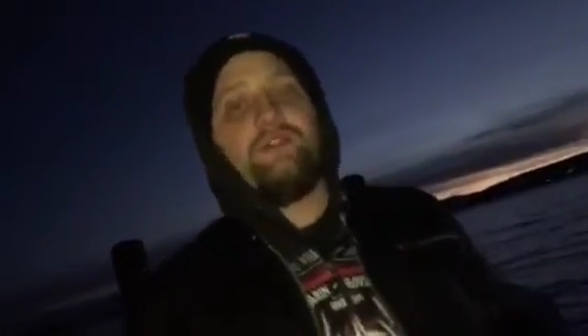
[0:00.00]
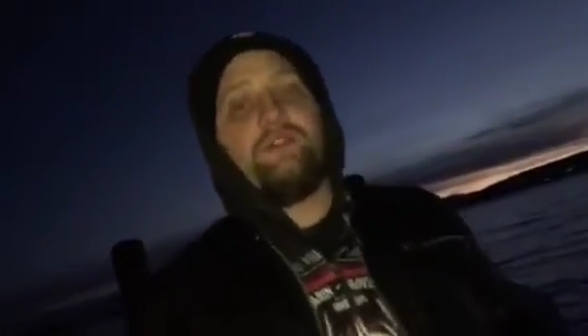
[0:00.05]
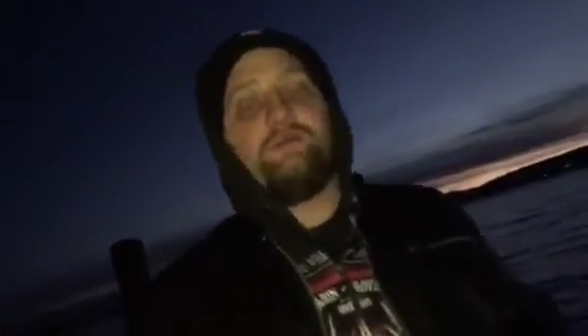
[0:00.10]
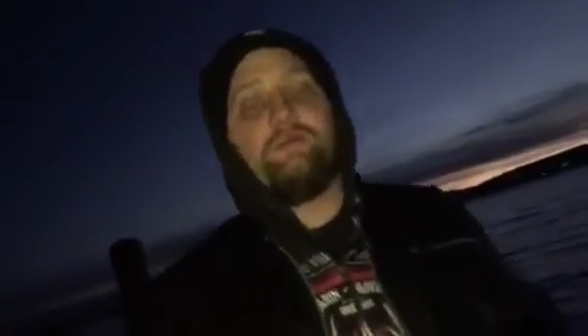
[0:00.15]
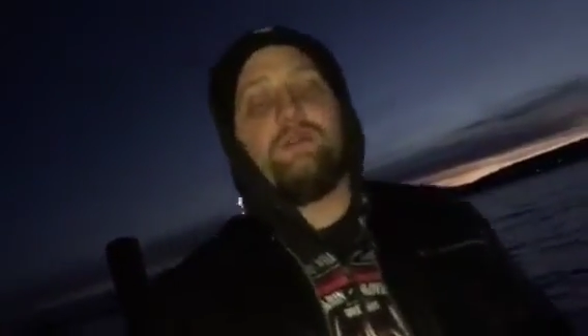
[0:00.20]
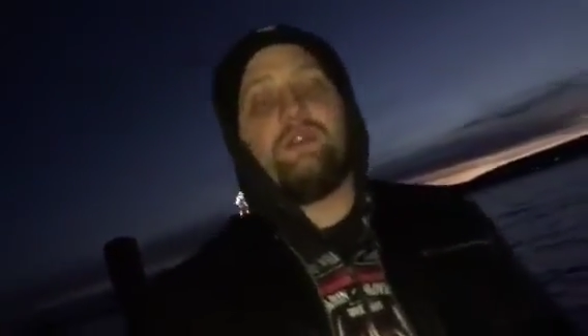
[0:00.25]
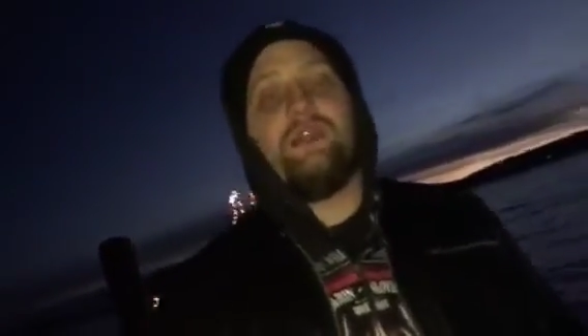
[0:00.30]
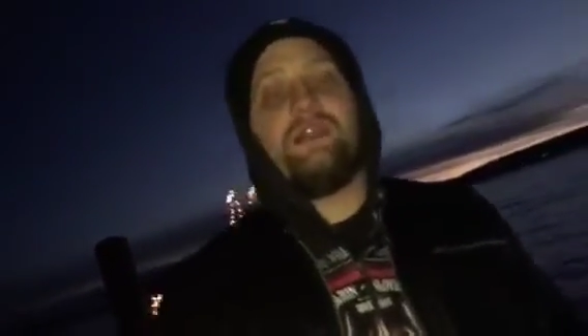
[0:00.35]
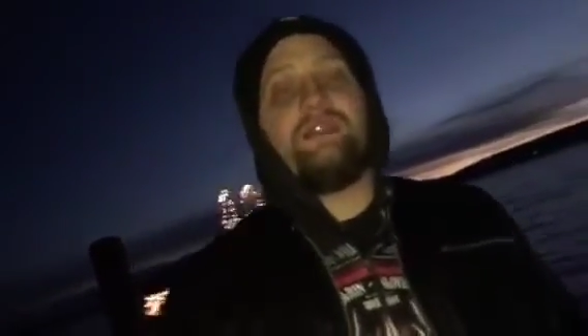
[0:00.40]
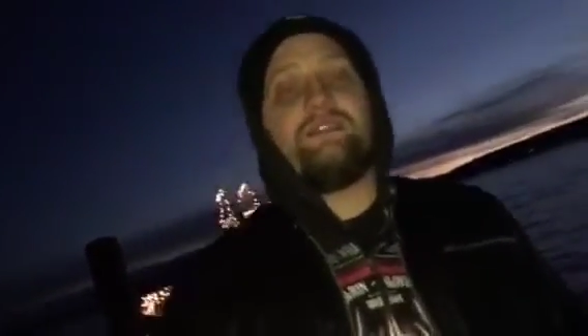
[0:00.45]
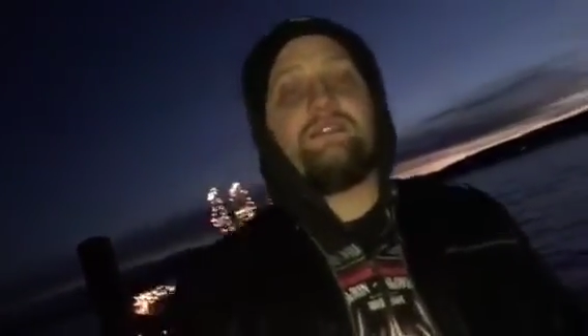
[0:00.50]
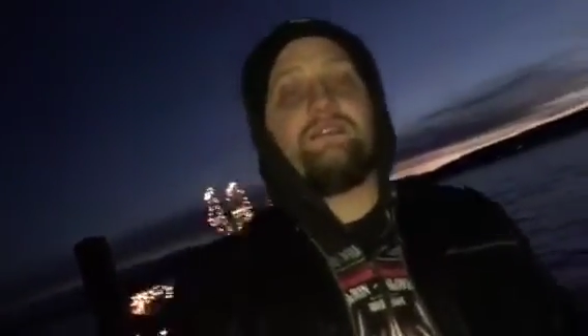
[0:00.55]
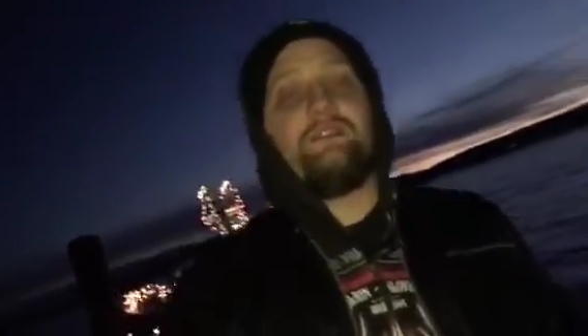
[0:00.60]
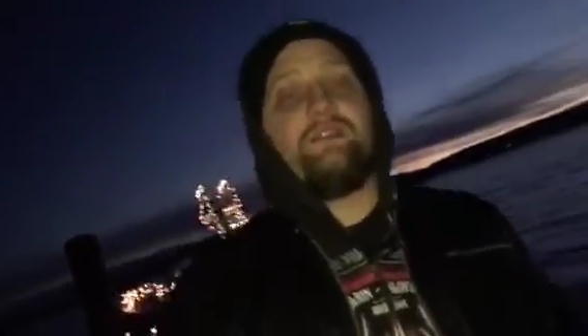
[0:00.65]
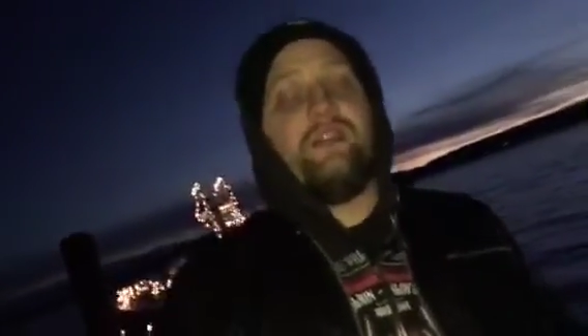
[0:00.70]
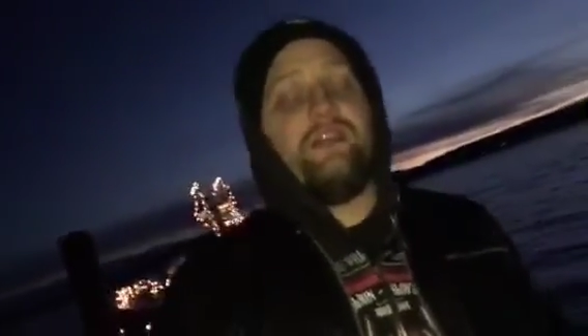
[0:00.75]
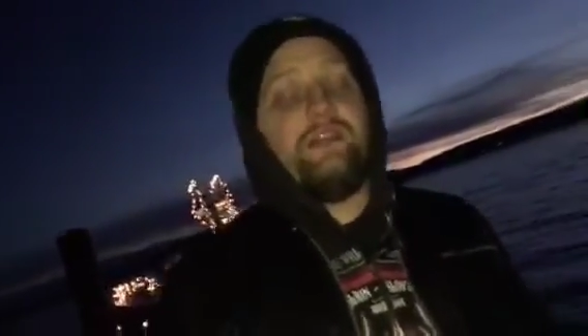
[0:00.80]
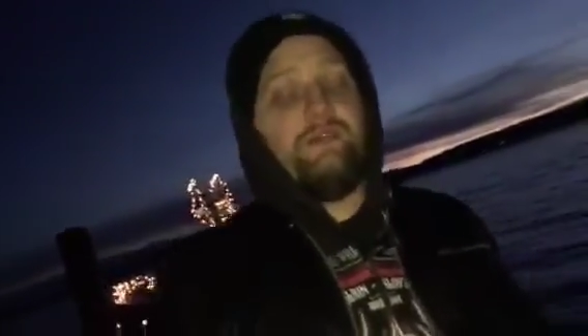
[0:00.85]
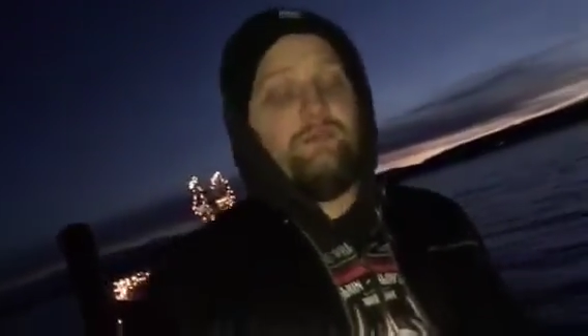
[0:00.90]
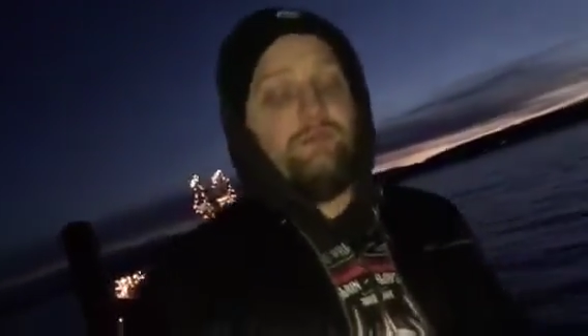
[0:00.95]
little bit later
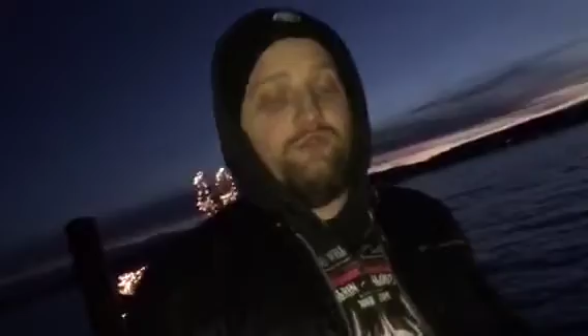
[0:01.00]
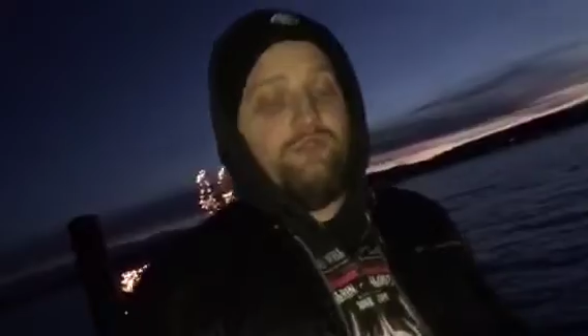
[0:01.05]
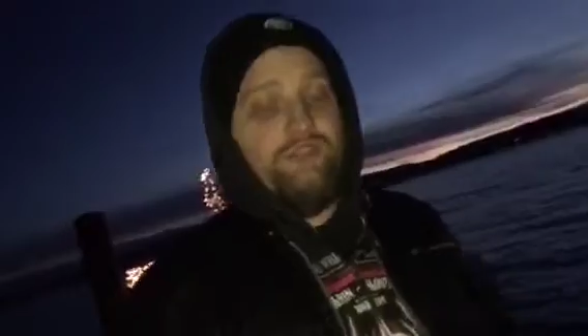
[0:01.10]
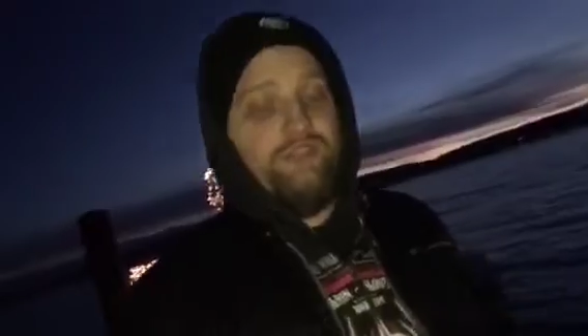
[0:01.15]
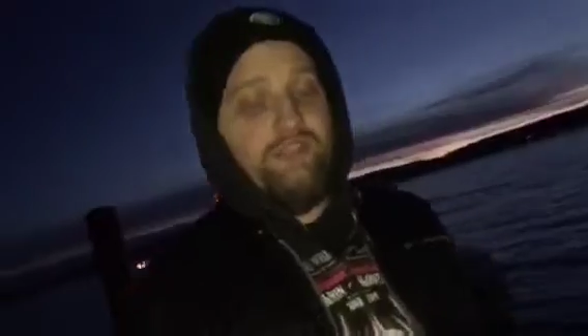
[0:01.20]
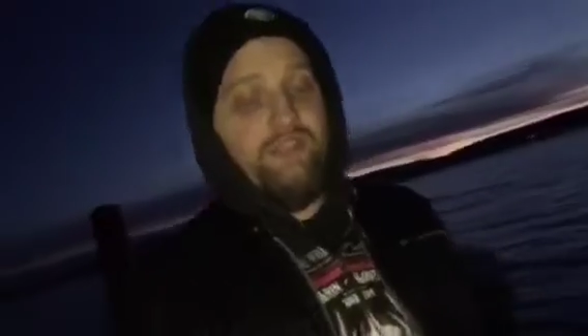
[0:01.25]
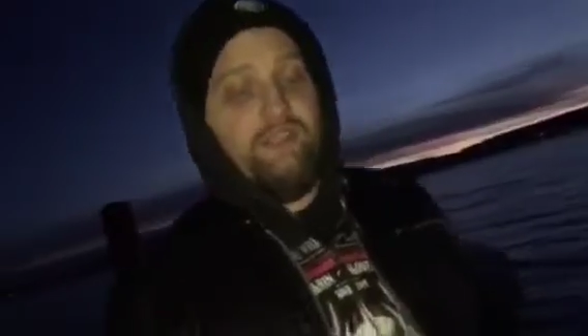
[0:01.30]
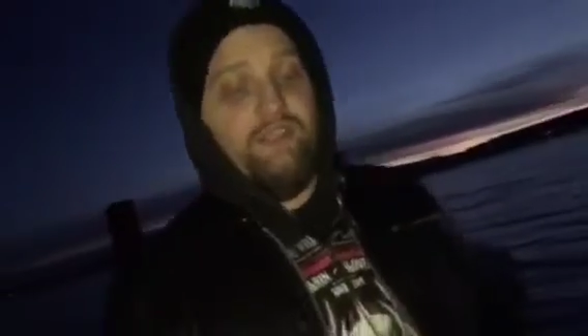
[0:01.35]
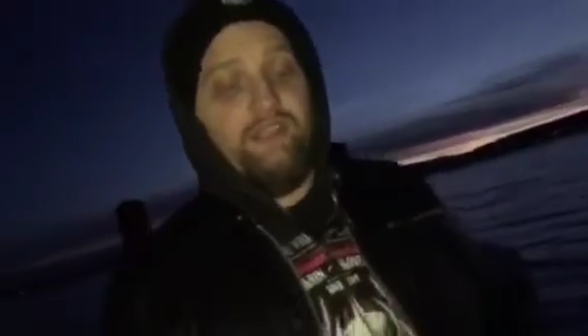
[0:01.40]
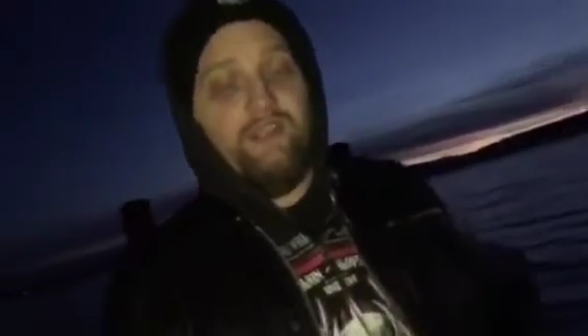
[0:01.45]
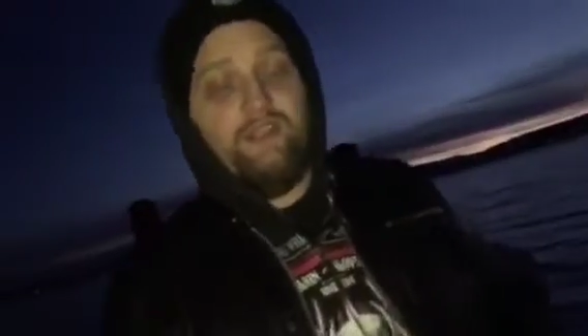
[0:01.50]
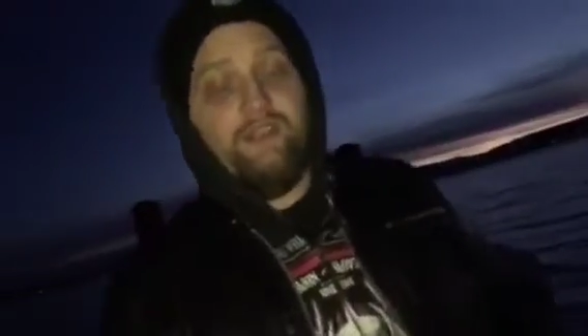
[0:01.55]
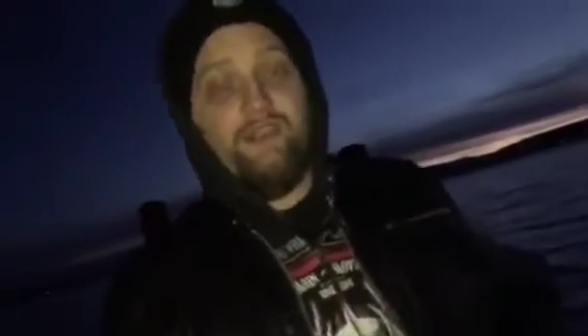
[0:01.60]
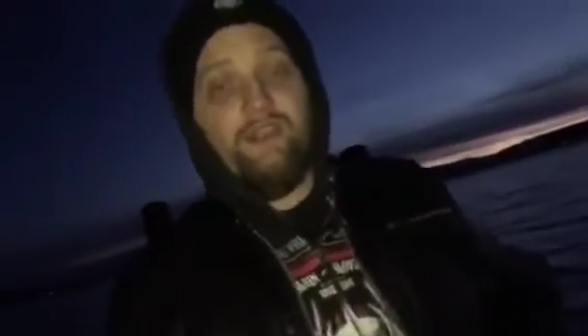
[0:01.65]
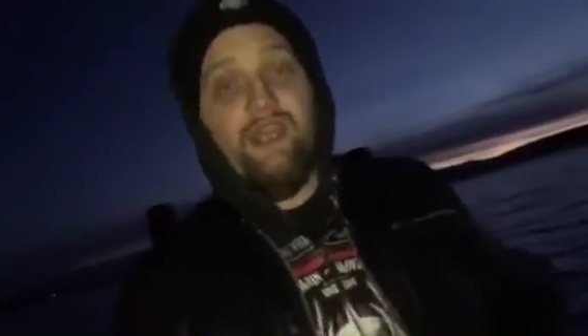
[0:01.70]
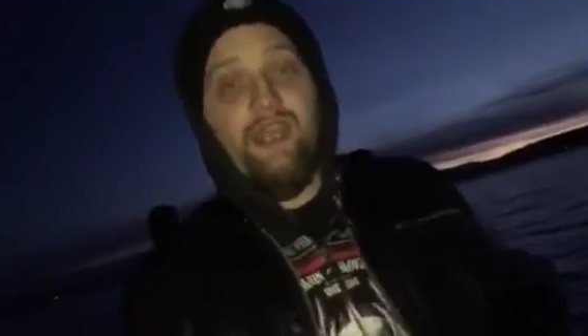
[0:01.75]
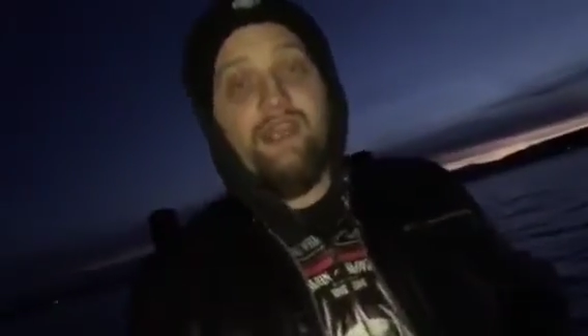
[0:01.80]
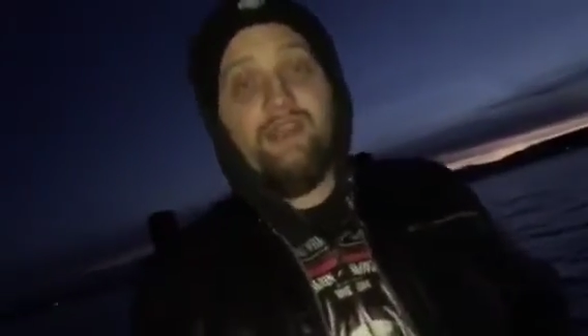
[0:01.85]
that it was the